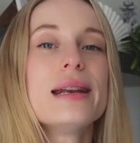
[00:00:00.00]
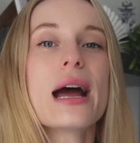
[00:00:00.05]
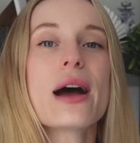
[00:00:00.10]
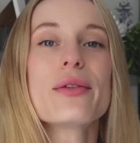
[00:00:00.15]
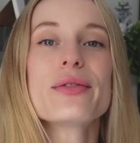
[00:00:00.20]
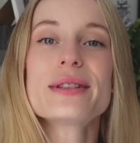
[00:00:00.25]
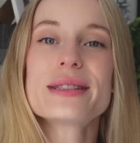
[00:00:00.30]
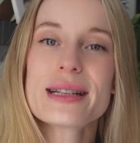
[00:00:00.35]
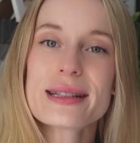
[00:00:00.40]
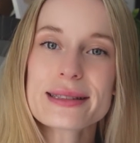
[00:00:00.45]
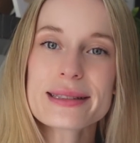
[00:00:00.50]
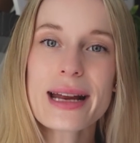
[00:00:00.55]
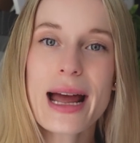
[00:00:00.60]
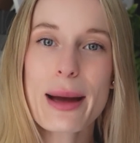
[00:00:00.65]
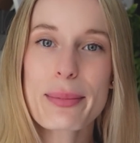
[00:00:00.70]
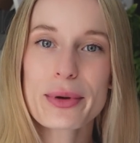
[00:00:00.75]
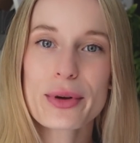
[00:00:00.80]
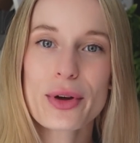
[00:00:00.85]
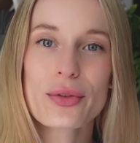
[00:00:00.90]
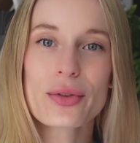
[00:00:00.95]
Now, this doesn't
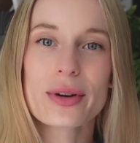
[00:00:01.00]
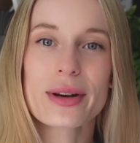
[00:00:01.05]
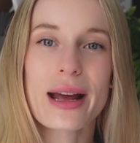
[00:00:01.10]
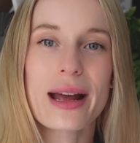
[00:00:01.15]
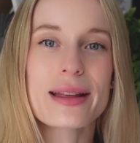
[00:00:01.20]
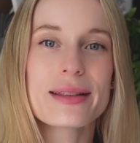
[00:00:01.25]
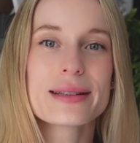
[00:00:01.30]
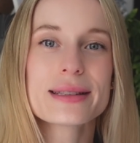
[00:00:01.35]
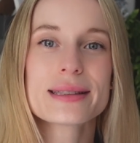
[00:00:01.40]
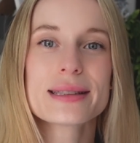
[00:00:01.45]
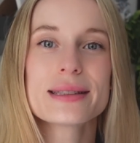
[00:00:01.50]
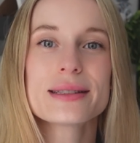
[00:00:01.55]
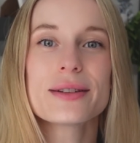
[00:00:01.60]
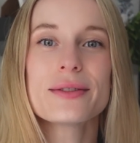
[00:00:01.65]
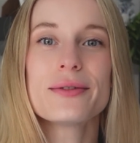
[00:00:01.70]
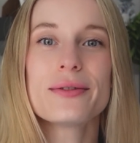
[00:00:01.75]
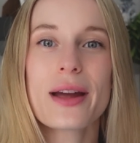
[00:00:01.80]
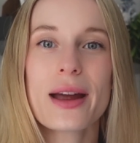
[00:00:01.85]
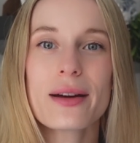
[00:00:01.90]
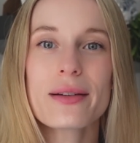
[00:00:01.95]
happen overnight. This is a
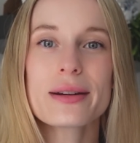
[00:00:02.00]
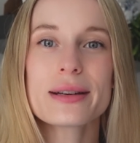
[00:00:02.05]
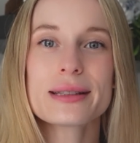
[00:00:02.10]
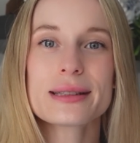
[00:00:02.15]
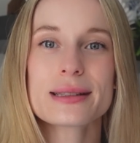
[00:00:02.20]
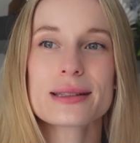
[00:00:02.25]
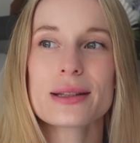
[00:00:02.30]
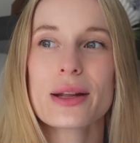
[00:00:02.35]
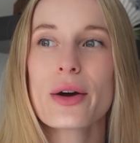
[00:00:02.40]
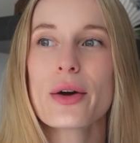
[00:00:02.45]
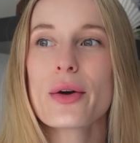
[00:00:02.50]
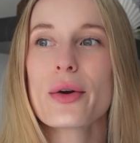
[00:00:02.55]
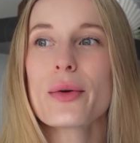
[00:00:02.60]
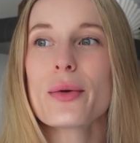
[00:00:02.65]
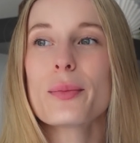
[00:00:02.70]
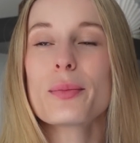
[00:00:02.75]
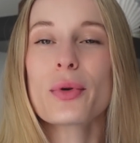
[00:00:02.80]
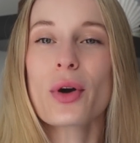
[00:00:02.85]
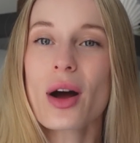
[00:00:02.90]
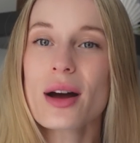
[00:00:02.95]
very
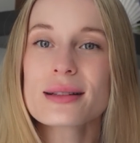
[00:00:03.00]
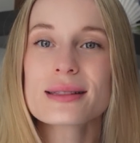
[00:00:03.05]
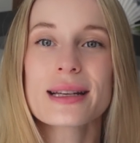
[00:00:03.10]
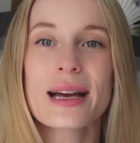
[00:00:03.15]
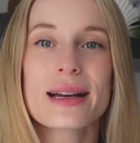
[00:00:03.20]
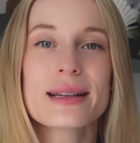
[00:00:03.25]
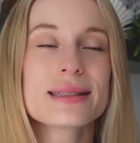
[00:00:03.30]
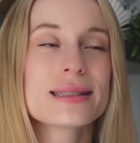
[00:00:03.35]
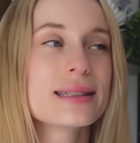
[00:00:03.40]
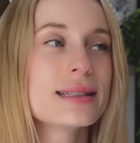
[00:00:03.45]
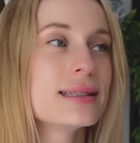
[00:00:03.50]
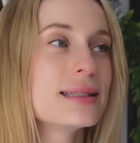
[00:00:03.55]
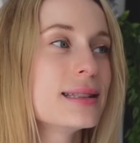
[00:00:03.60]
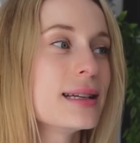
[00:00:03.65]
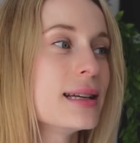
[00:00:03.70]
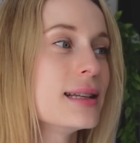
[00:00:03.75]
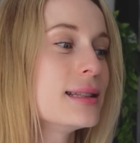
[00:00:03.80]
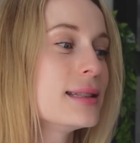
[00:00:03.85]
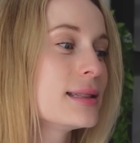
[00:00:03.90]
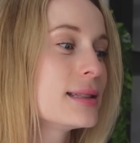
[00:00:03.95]
slow process. It's,
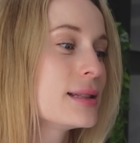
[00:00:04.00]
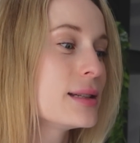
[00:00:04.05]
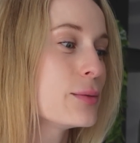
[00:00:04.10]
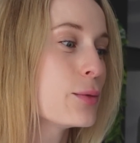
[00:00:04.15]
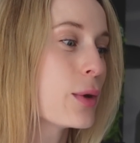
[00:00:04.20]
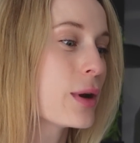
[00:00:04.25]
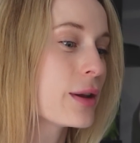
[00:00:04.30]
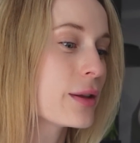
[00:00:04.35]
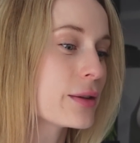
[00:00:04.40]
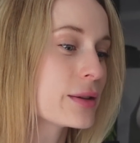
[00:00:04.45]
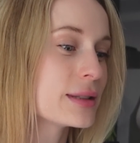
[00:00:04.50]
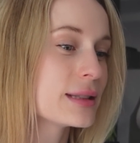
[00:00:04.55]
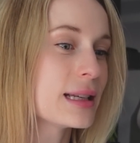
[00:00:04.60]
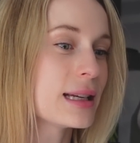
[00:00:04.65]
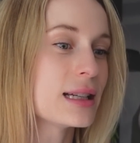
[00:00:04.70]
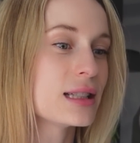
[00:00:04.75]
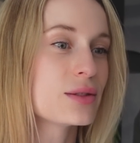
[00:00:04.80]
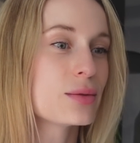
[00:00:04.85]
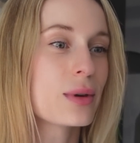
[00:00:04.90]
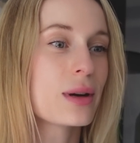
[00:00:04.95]
it's one of those
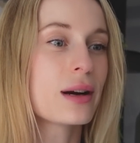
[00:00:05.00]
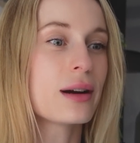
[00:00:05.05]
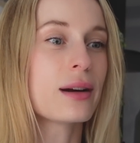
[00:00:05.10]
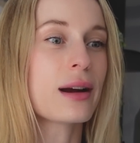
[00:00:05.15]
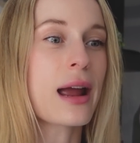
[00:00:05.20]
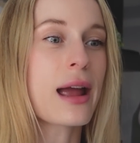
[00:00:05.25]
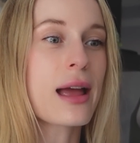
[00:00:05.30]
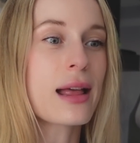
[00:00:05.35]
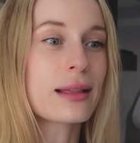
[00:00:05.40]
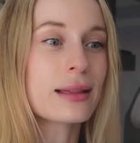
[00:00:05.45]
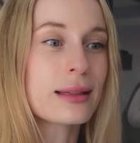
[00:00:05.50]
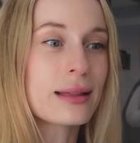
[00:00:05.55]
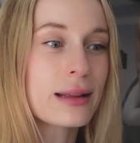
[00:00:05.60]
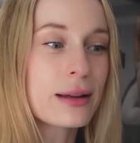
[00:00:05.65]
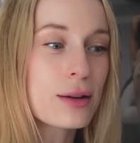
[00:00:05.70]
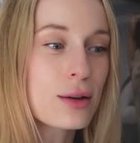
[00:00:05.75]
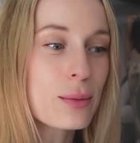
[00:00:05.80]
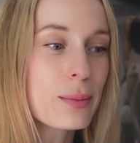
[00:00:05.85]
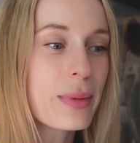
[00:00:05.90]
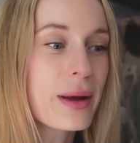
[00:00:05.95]
things where a
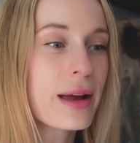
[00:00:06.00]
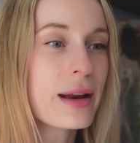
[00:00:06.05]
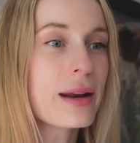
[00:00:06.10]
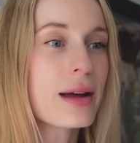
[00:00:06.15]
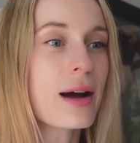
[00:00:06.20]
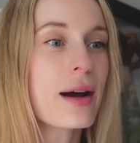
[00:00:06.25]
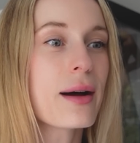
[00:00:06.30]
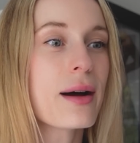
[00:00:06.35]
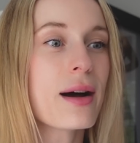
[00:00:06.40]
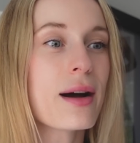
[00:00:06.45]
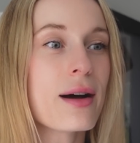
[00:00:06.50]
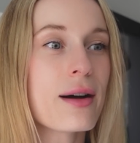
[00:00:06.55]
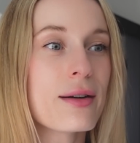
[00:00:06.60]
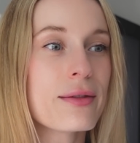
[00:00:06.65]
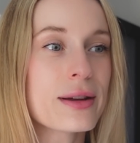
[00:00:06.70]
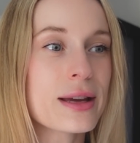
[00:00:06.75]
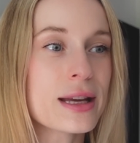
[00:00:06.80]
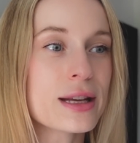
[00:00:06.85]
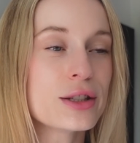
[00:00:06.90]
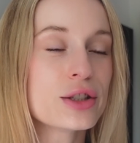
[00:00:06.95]
little bit
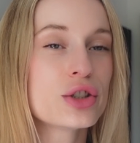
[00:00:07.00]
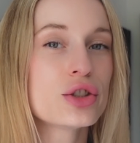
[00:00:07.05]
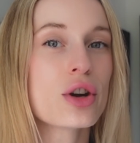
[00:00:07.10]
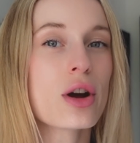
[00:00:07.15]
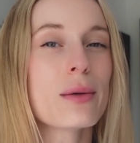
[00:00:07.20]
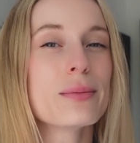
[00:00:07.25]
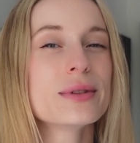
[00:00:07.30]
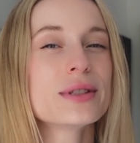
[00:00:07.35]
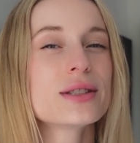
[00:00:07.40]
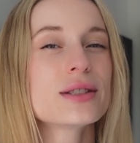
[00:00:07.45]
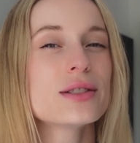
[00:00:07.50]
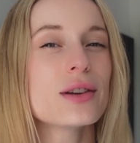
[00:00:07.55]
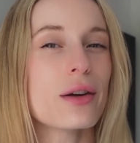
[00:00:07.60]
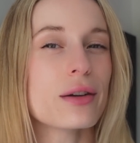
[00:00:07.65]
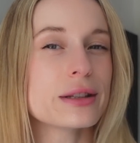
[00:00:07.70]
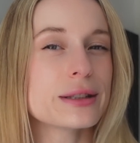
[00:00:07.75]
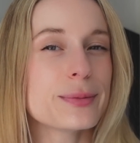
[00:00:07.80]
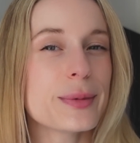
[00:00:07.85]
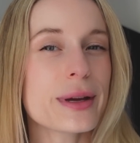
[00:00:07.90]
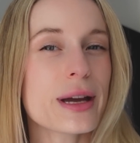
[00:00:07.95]
of each job
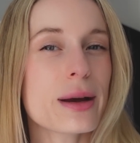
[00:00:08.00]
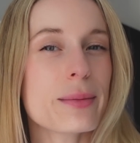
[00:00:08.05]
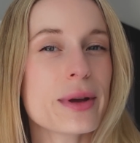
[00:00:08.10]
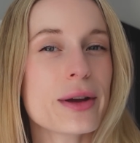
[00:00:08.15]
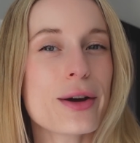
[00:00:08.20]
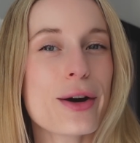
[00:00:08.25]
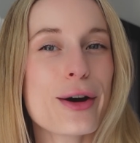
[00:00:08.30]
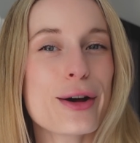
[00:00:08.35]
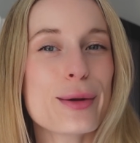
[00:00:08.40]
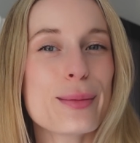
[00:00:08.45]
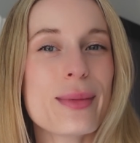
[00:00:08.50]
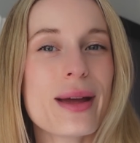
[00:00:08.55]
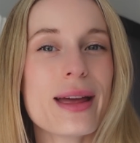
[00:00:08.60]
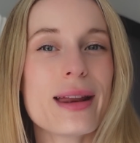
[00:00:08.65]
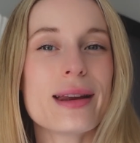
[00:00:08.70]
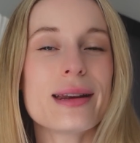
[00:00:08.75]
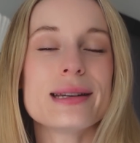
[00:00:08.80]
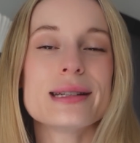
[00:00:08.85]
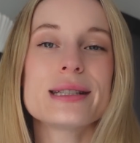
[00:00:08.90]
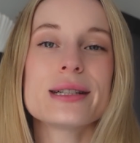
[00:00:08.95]
starts becoming
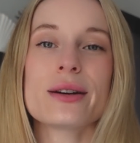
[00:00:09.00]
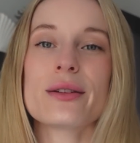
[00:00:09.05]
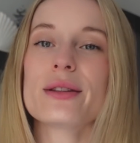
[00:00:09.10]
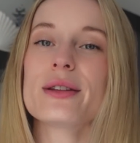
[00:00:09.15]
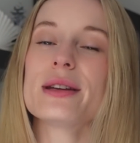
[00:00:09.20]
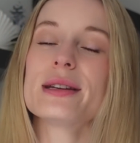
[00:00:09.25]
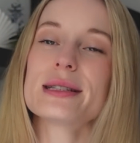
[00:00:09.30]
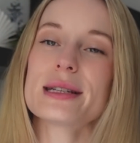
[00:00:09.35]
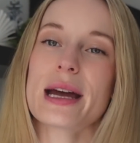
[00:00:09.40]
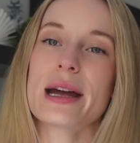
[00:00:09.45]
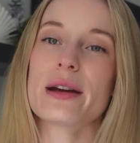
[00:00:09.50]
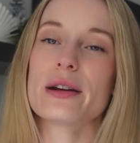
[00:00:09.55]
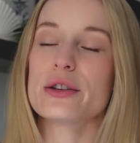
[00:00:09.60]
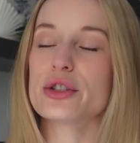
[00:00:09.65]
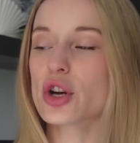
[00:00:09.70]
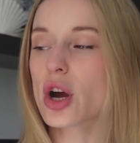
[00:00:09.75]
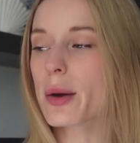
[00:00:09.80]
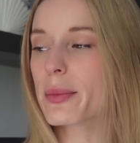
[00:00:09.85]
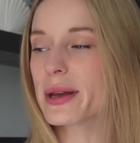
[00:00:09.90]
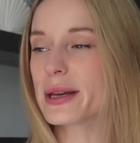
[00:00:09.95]
automated until the entire
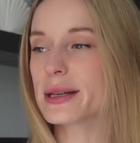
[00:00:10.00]
job